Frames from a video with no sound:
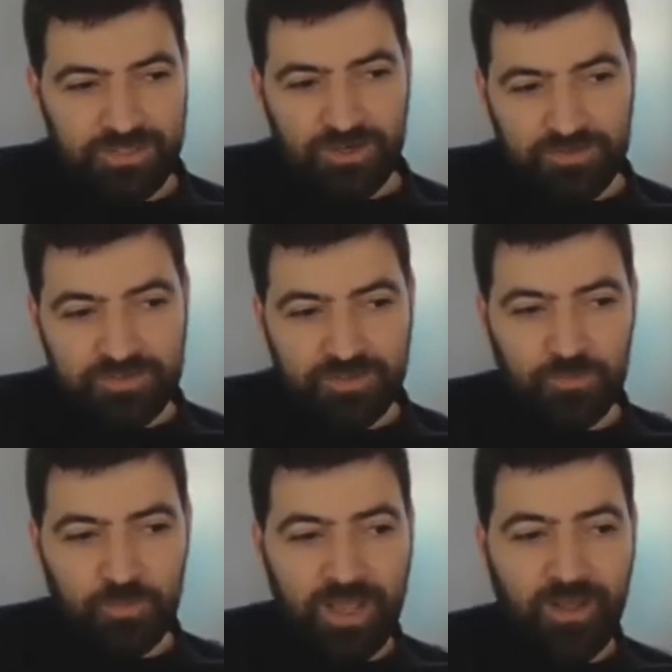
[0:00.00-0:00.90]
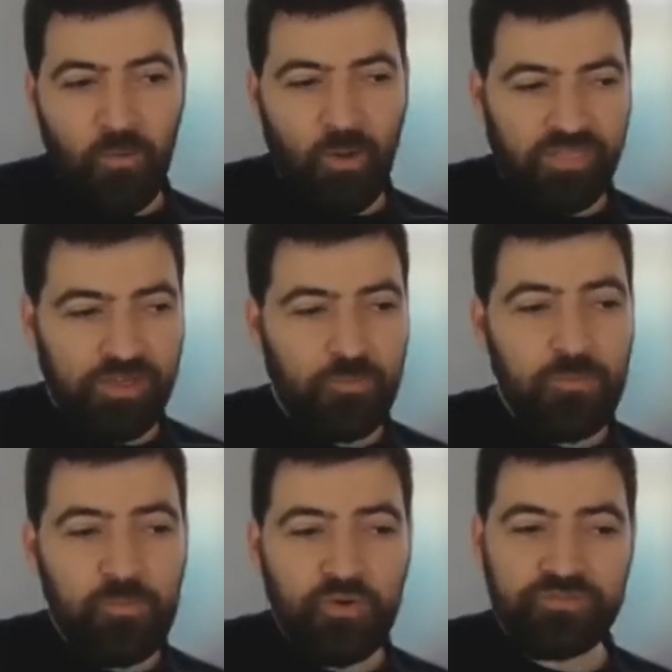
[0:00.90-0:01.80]
so I think we
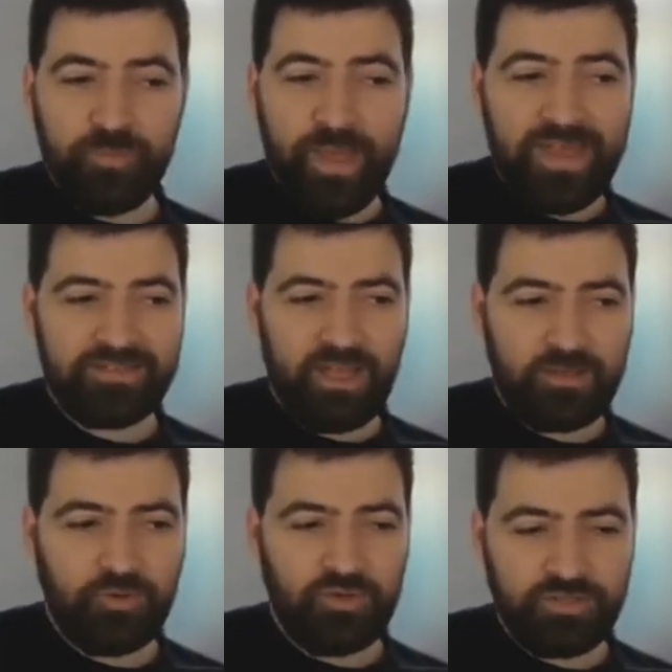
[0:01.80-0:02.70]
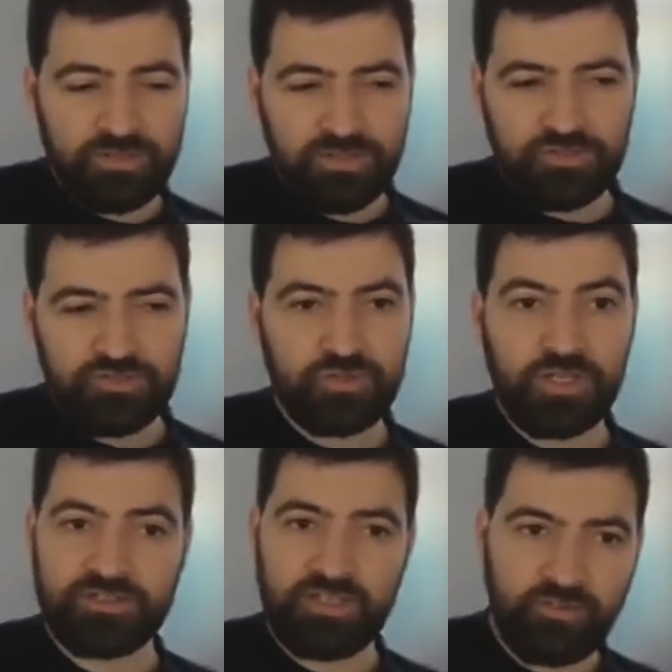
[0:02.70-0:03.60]
moved past that point. Insurtech
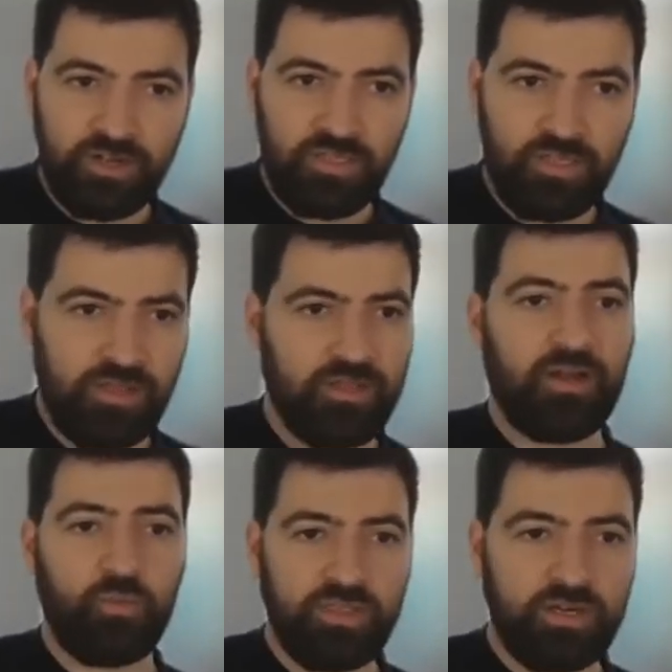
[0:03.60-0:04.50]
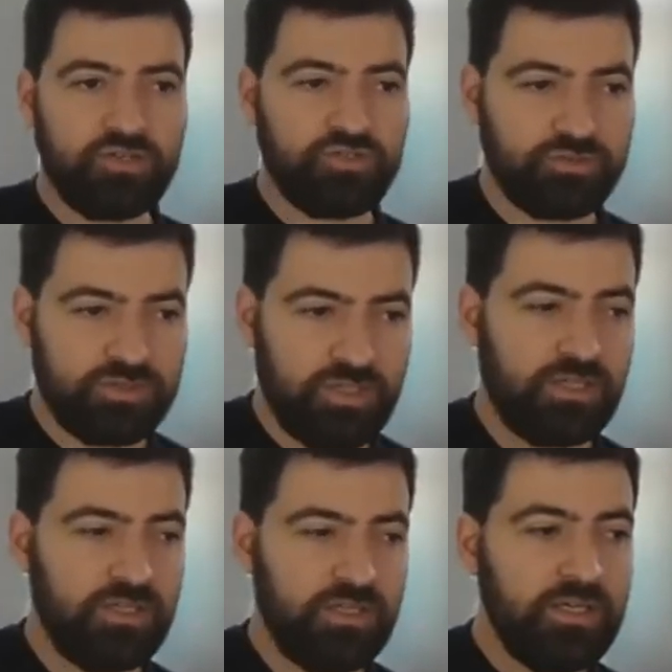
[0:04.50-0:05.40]
is definitely a thing, and within insurtech,
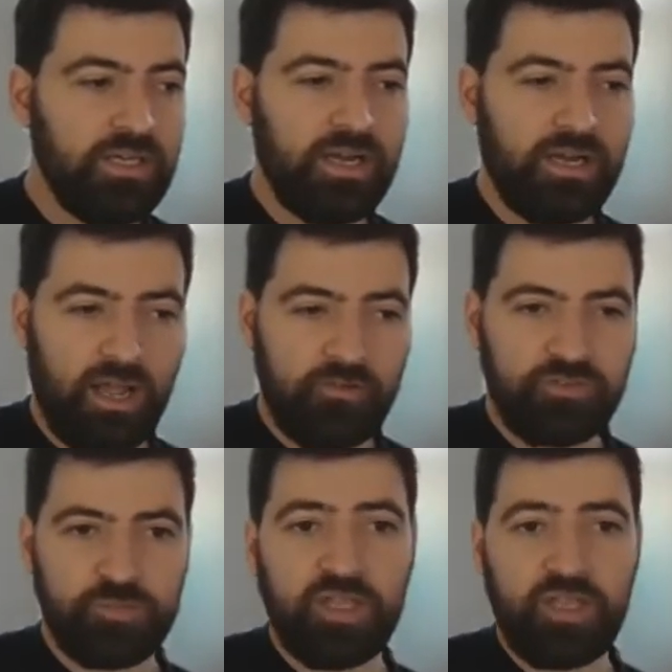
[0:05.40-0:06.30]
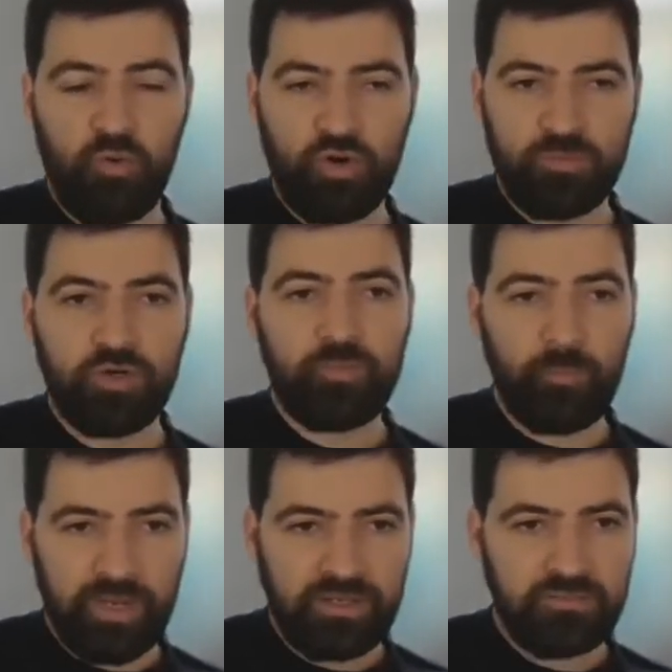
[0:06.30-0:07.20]
life is picking more and more
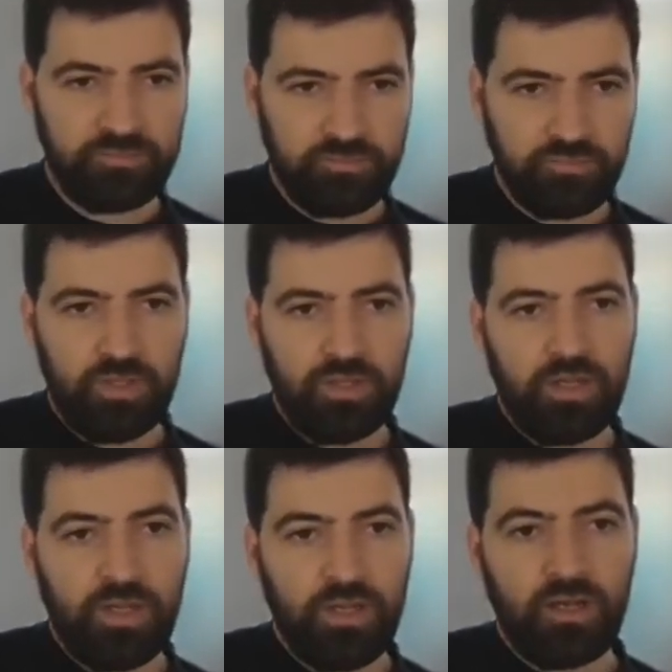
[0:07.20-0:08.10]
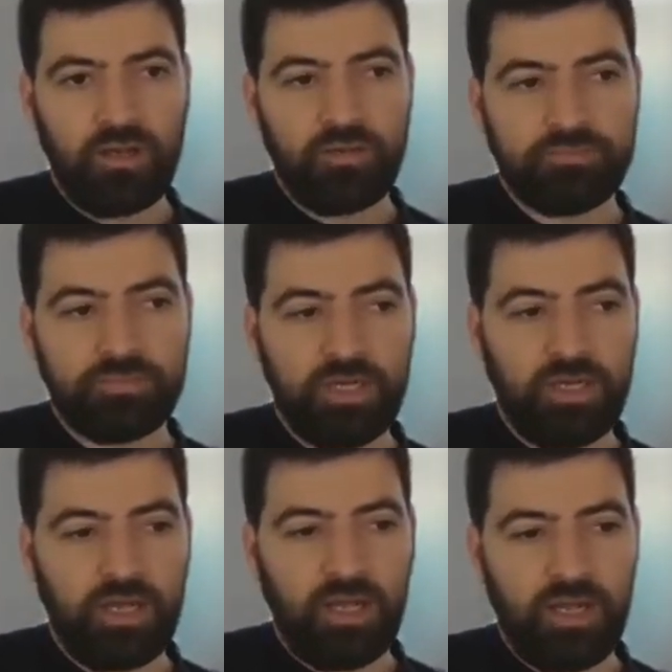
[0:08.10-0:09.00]
momentum. And
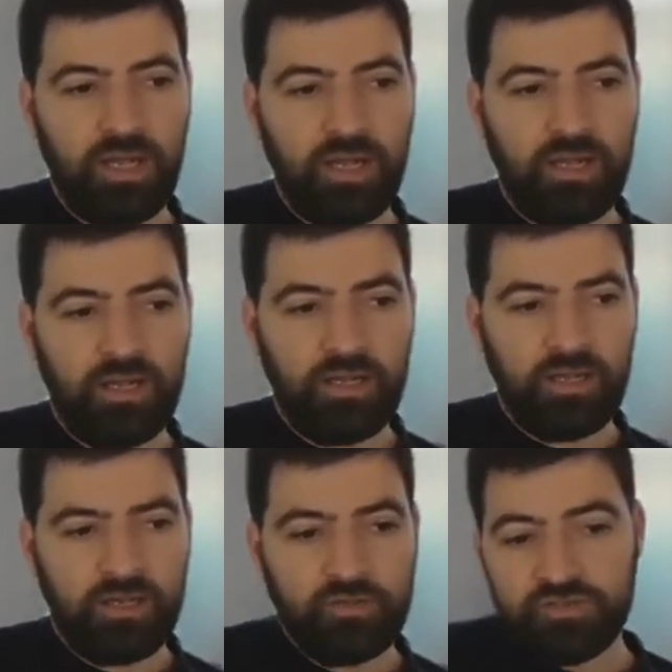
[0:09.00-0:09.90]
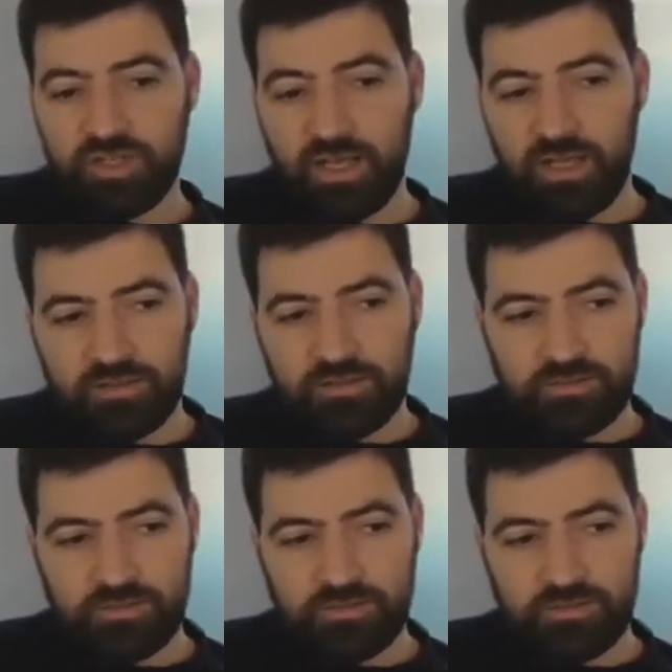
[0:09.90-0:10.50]
you see that